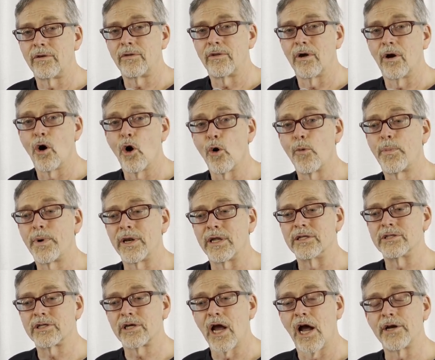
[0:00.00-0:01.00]
the
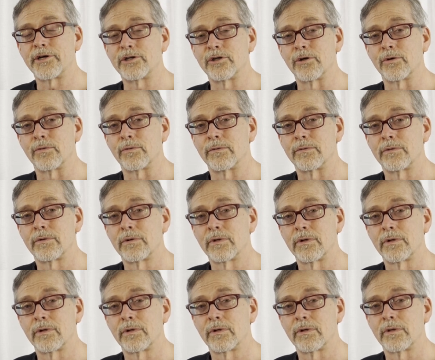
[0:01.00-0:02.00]
openings got you,
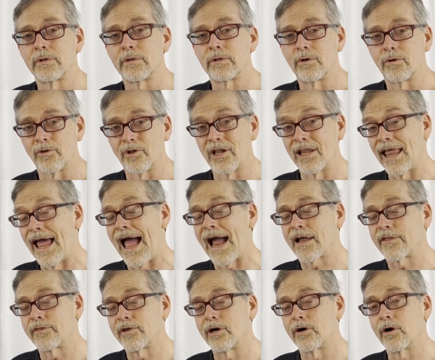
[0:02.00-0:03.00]
or the
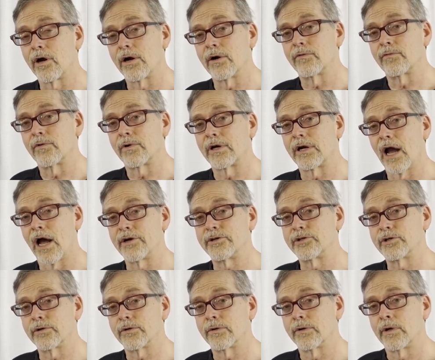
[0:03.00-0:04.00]
lack thereof
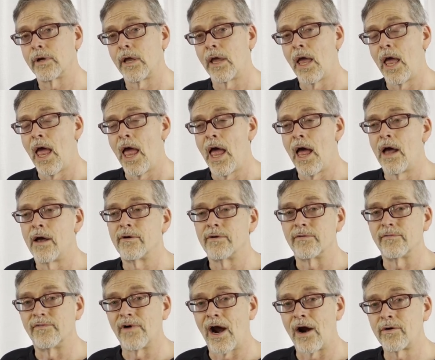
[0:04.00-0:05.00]
got you.
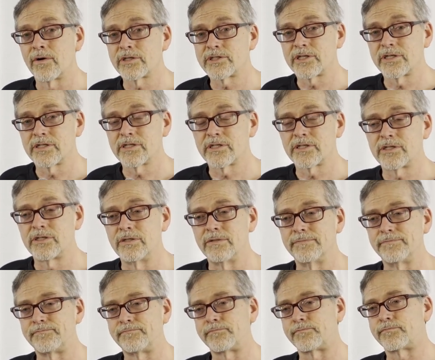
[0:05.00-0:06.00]
Viruses
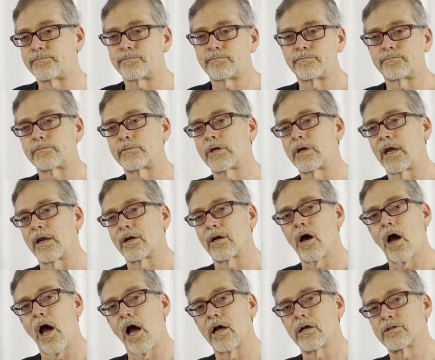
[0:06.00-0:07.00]
can
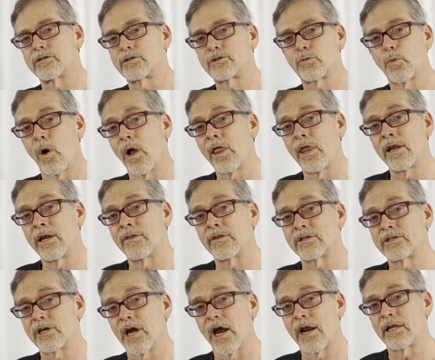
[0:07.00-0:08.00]
cause swelling in
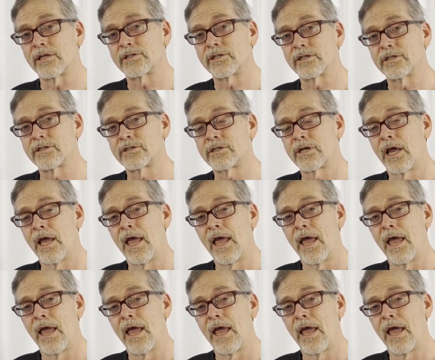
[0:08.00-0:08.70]
the sinuses,